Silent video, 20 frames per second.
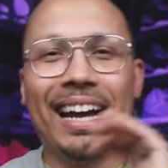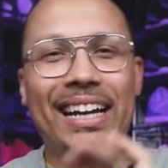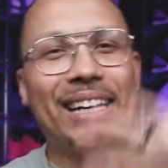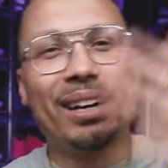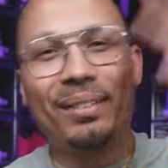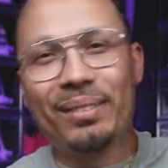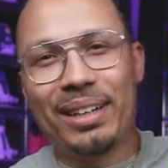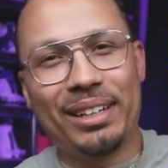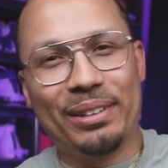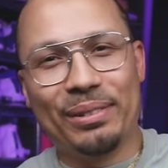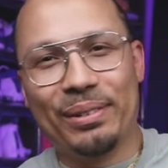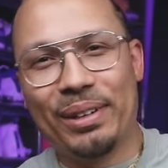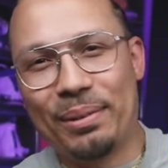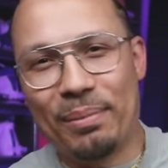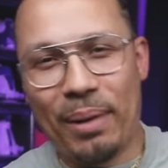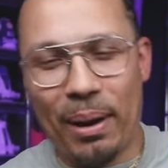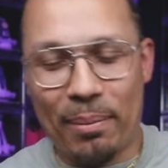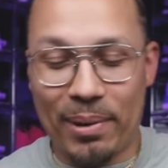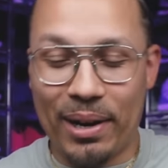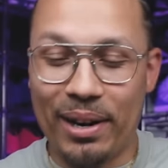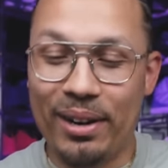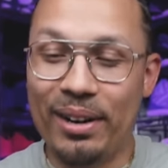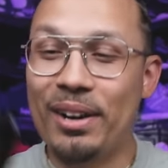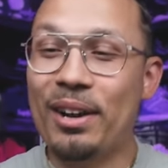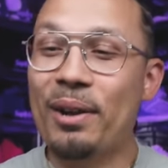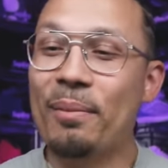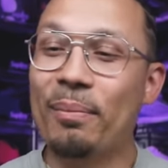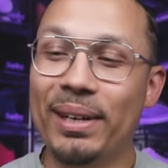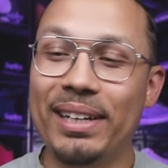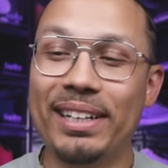I ended up getting rid of my pair.
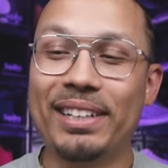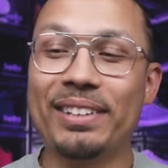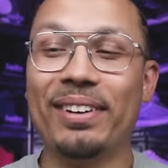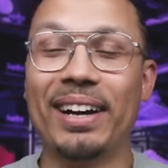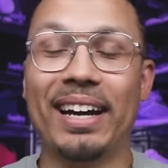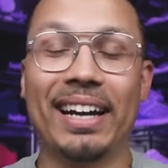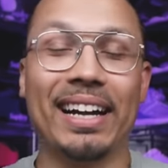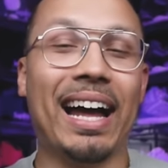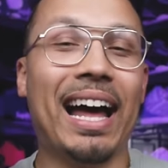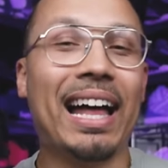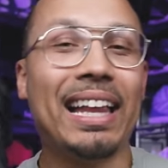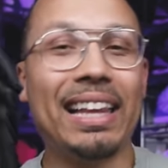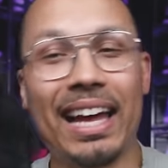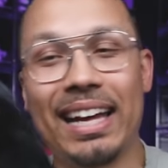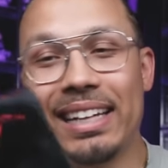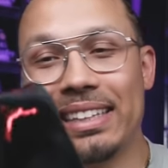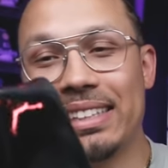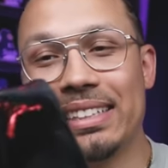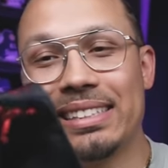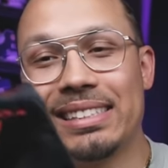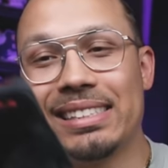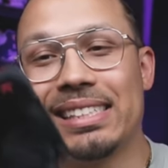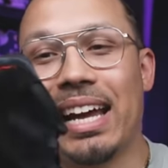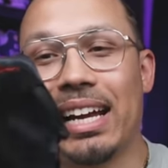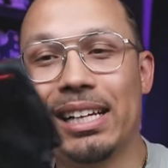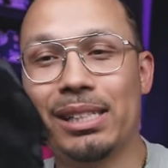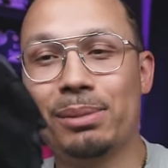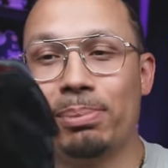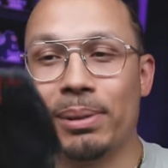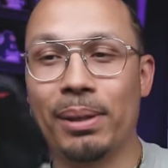But either way, I like this
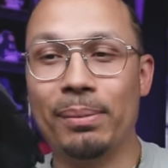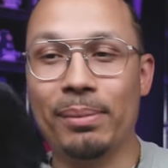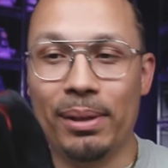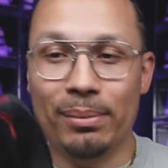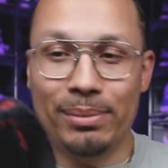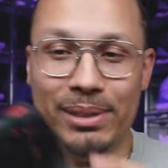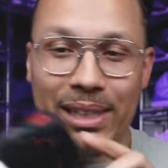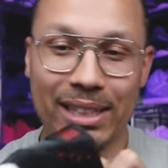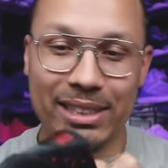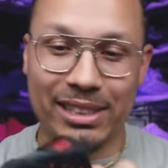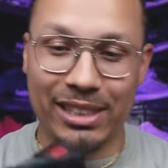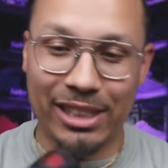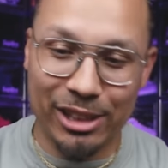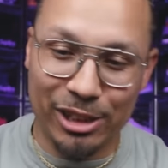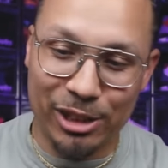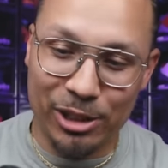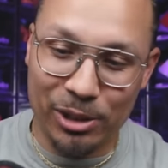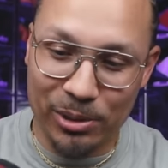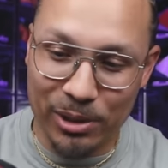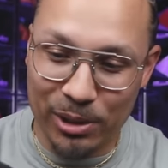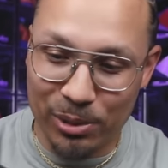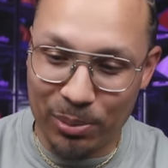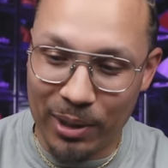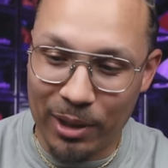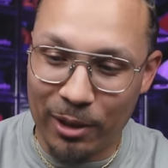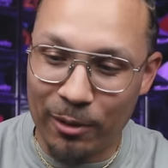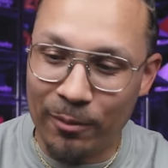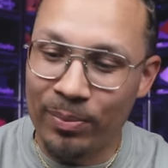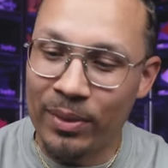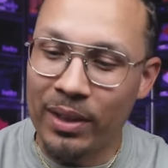nice premium touch to the shoe as
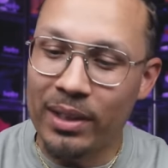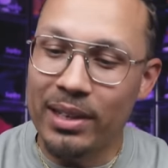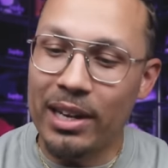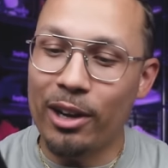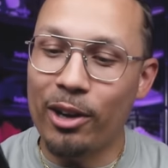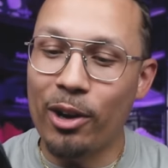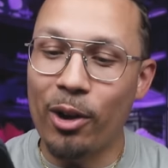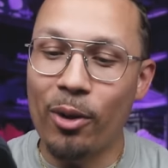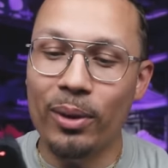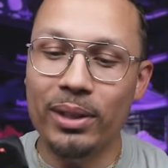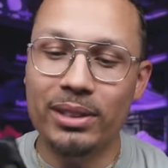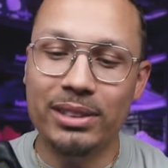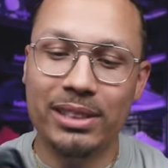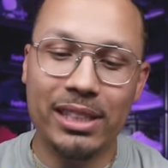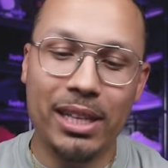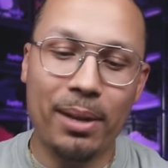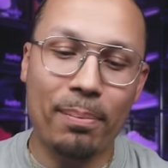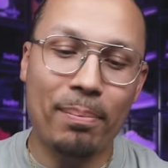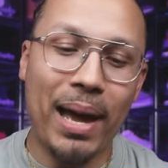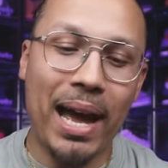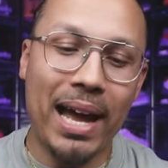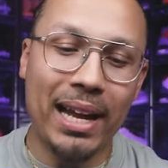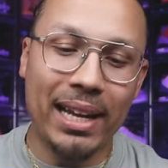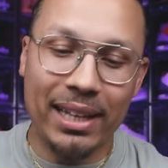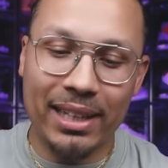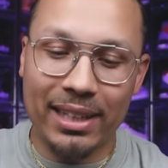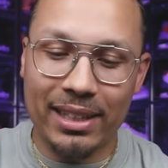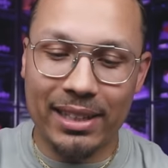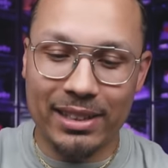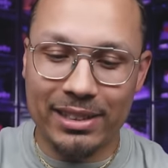well. Now going to the back
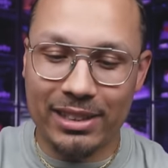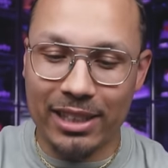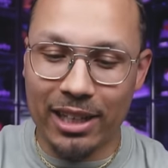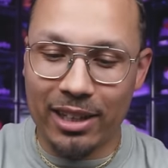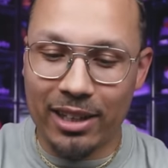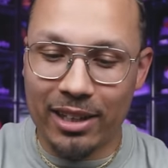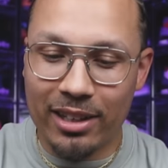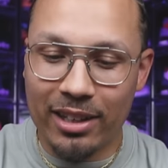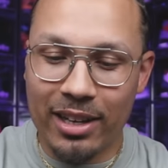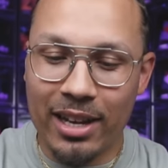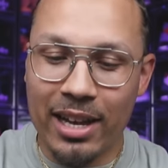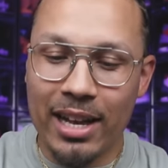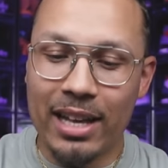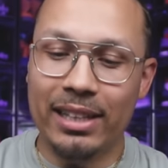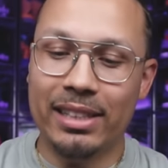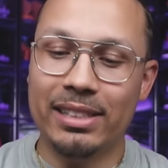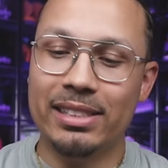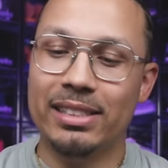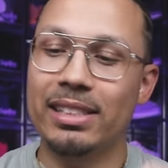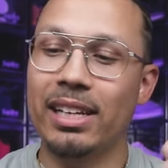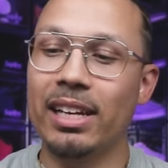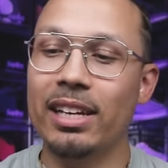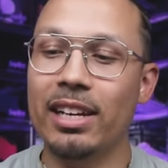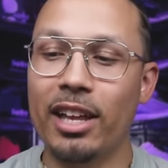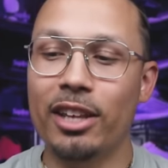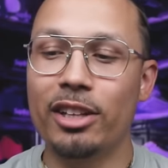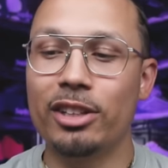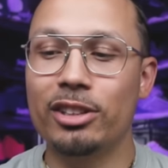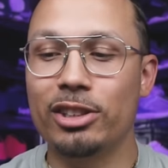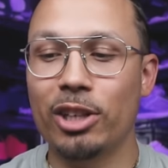end of the tongue, this is
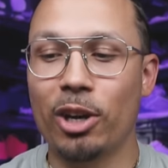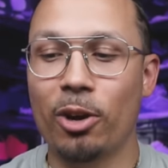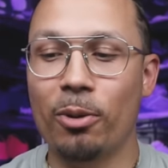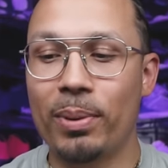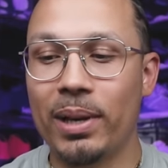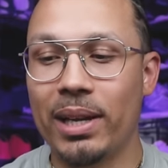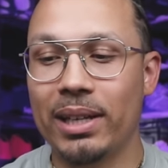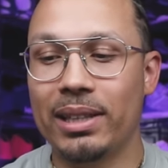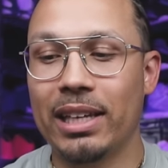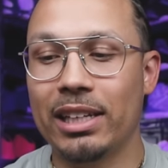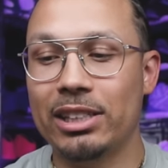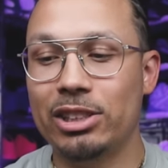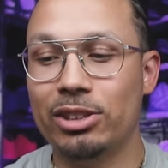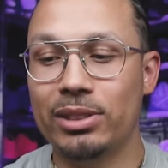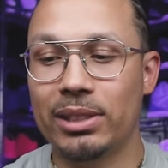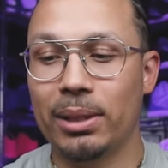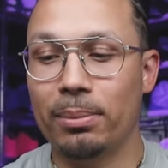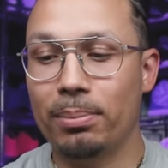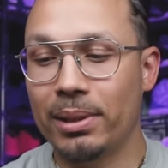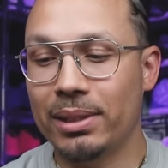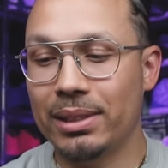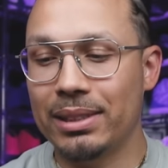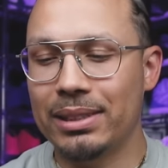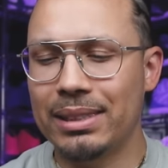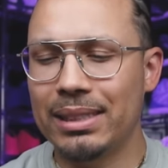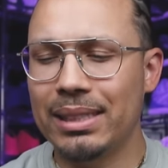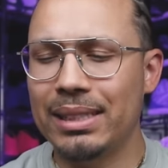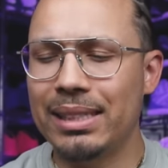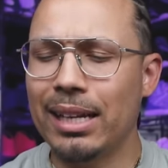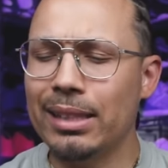another dope hit that you typically see.